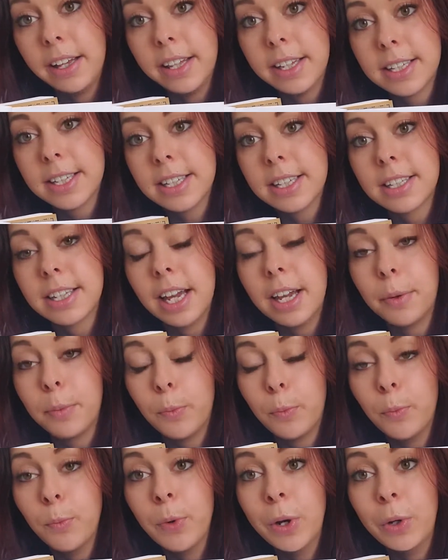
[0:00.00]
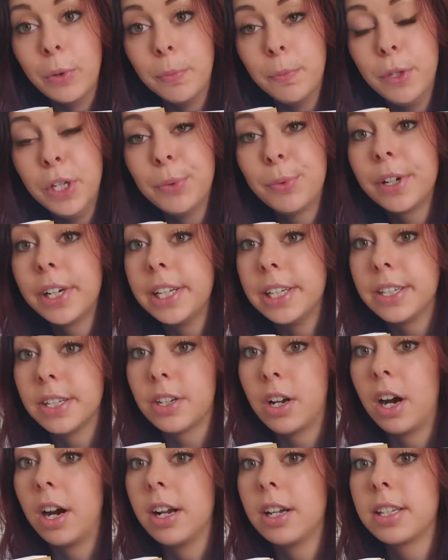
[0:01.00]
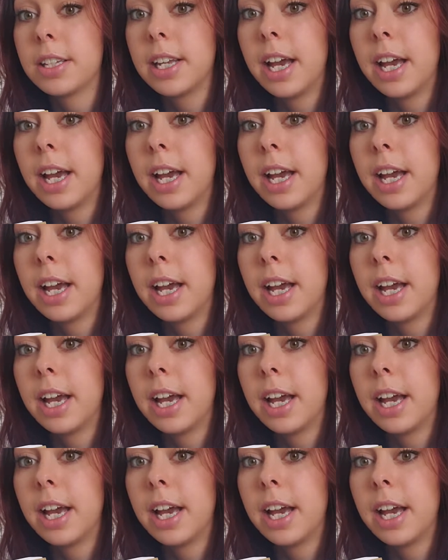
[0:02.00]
this is like when puberty starts.